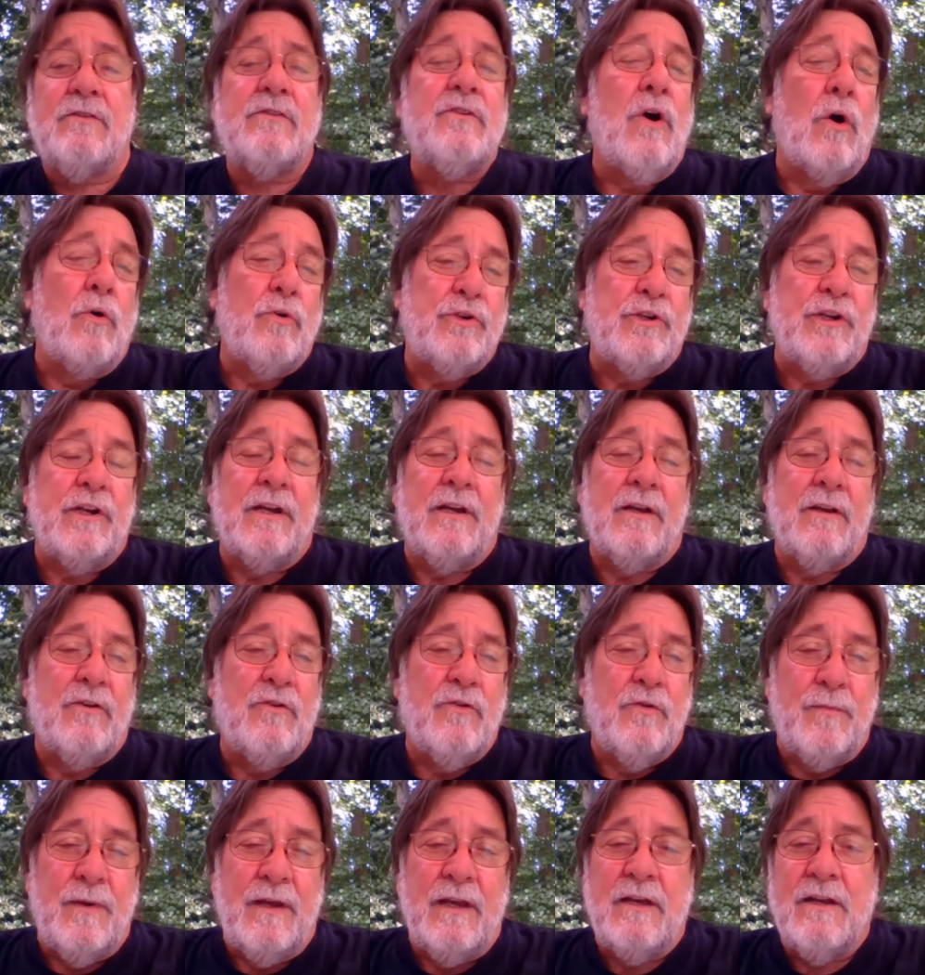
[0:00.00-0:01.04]
Coaching
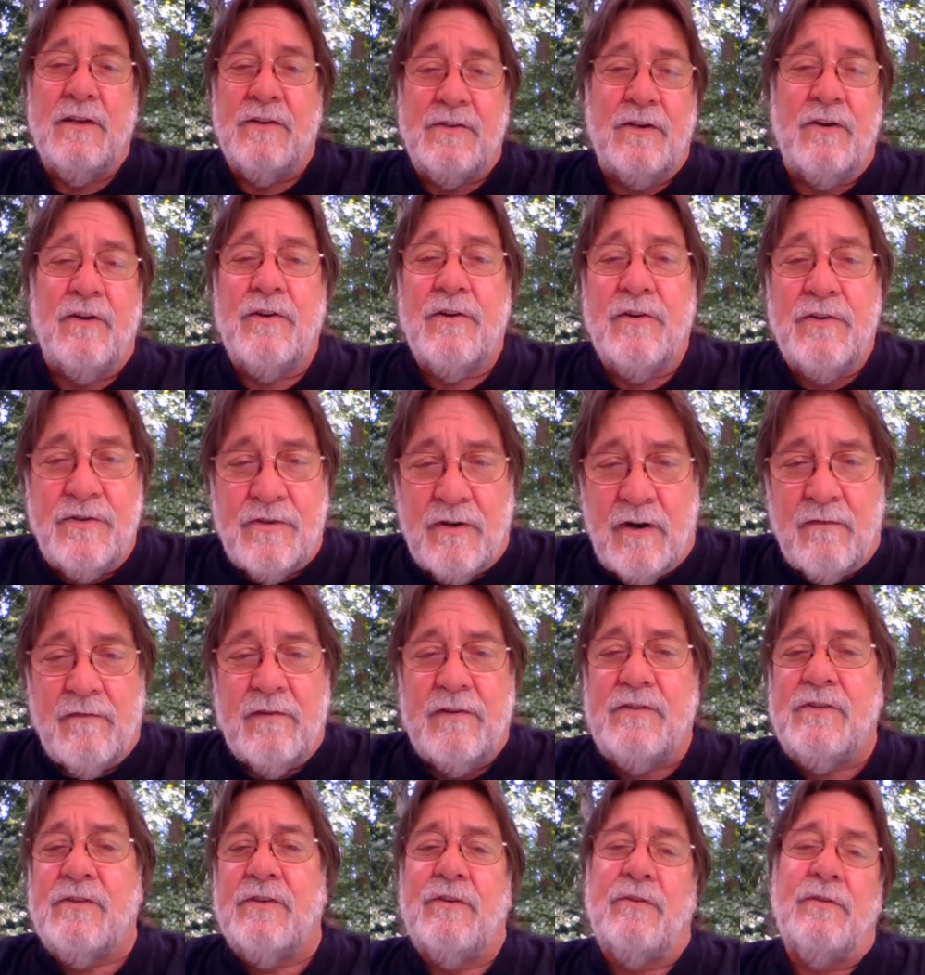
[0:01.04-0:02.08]
could be considered a
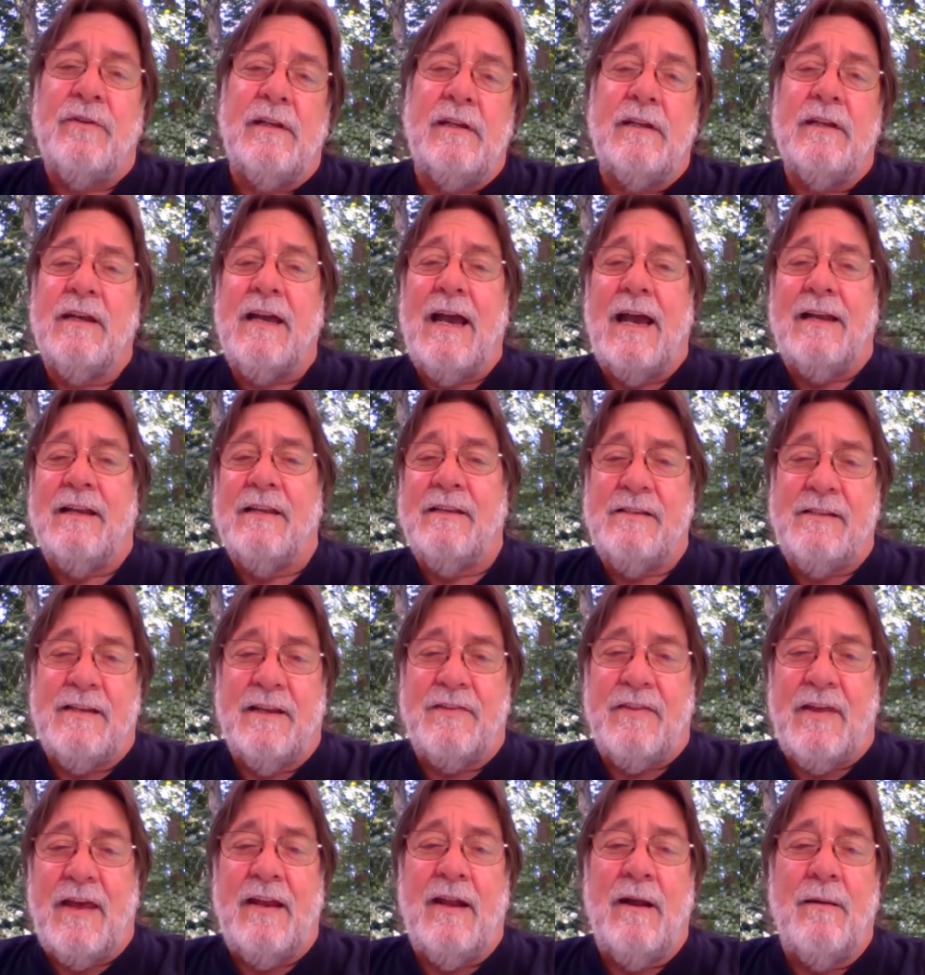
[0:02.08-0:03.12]
service, and you need to kind of
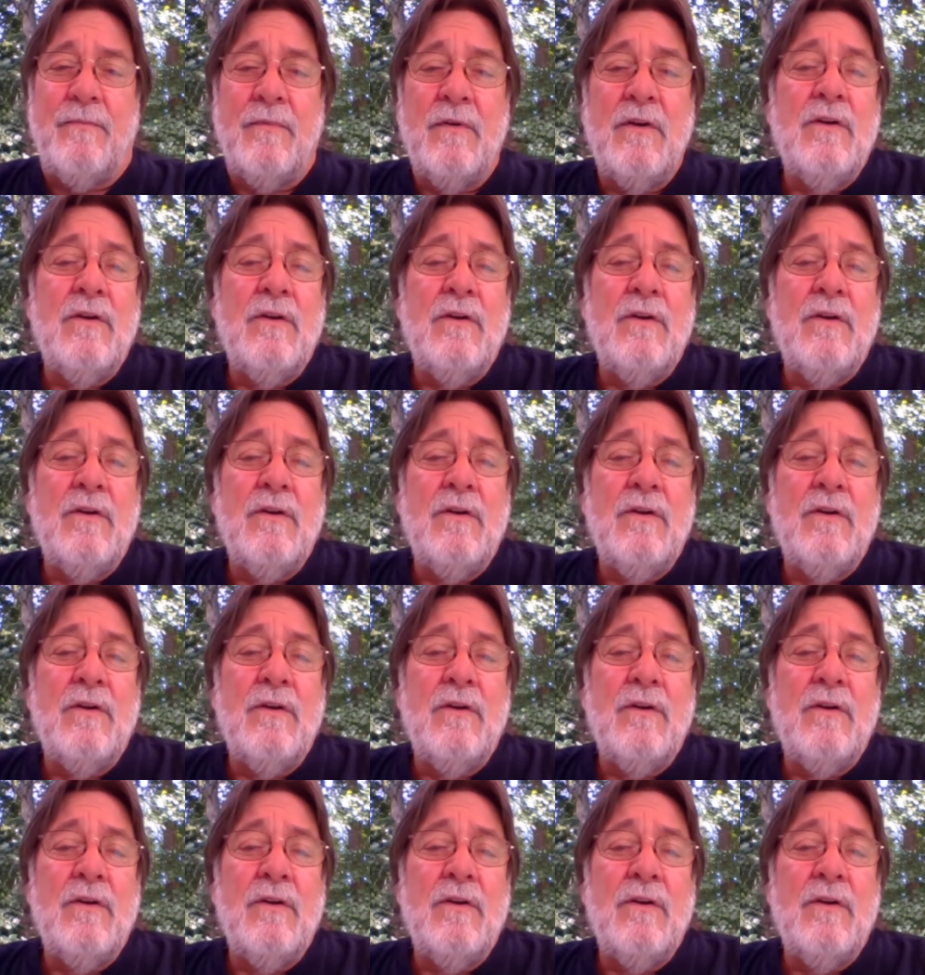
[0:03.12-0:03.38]
set that up